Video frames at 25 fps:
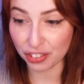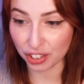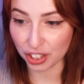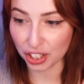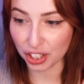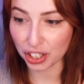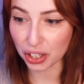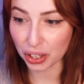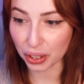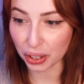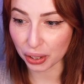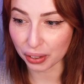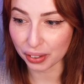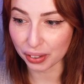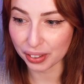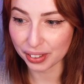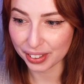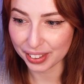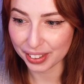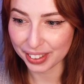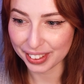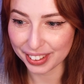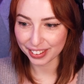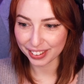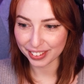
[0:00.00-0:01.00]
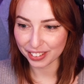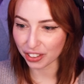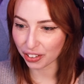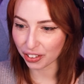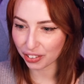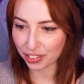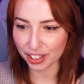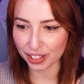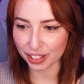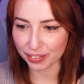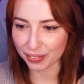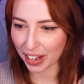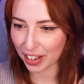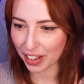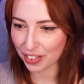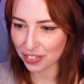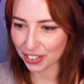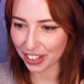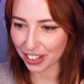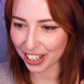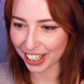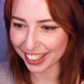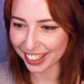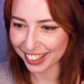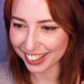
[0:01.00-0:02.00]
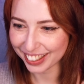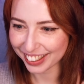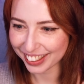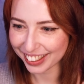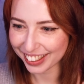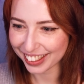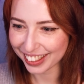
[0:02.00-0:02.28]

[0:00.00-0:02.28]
to you. Not to the vets, right?